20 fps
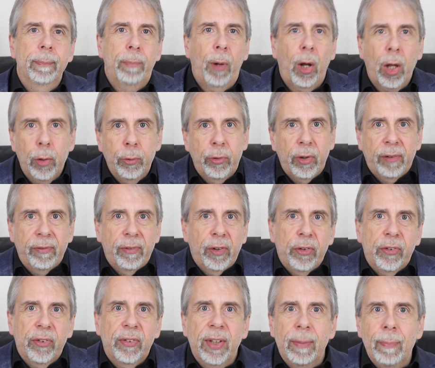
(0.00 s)

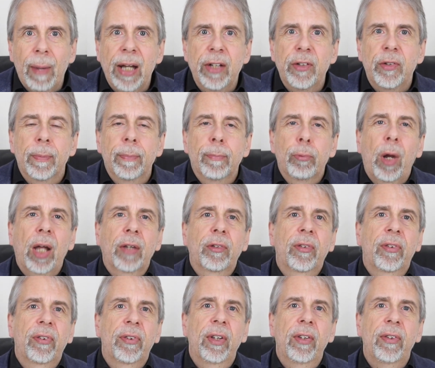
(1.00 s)
Biodiversity management
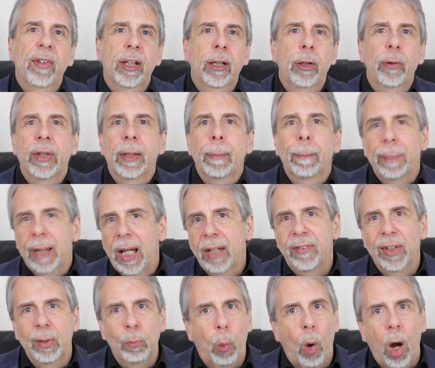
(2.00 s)
practices, including
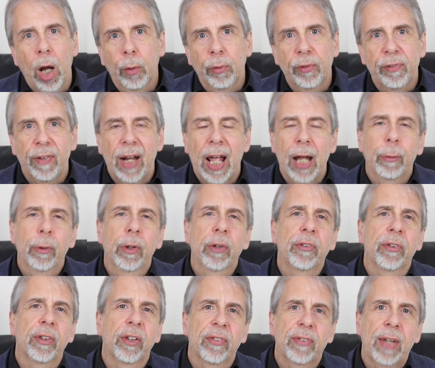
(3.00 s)
planting
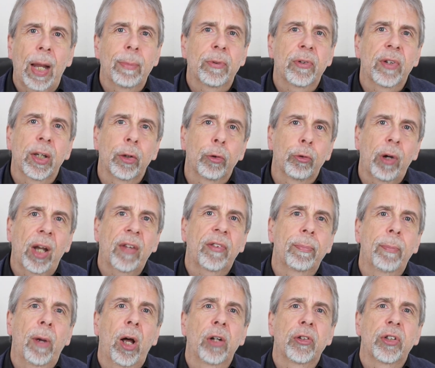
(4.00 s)
wildflowers and establishing
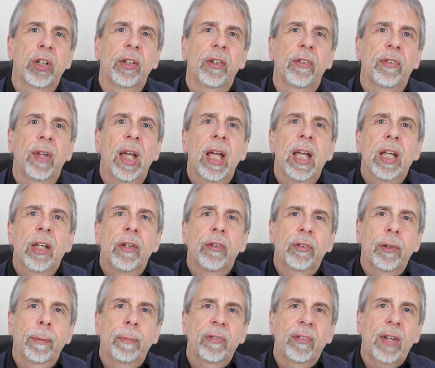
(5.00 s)
grass margins,
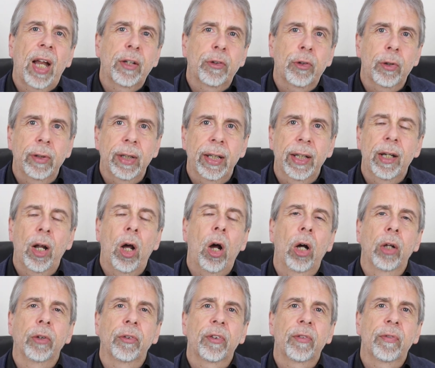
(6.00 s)
substantially
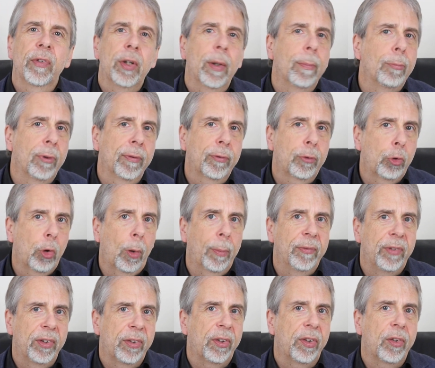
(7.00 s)
enhanced the number of
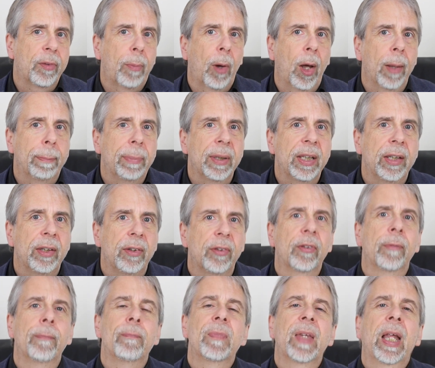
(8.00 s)
crop visits by
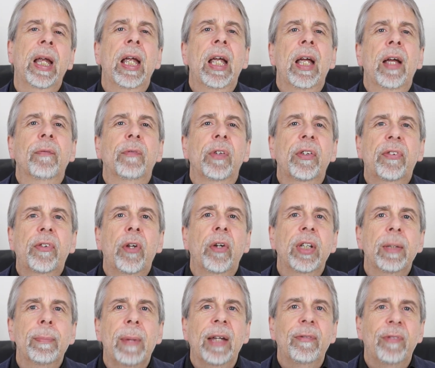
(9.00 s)
bees. The
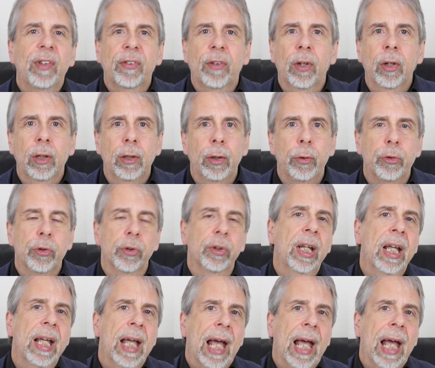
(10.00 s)
study made this conclusion: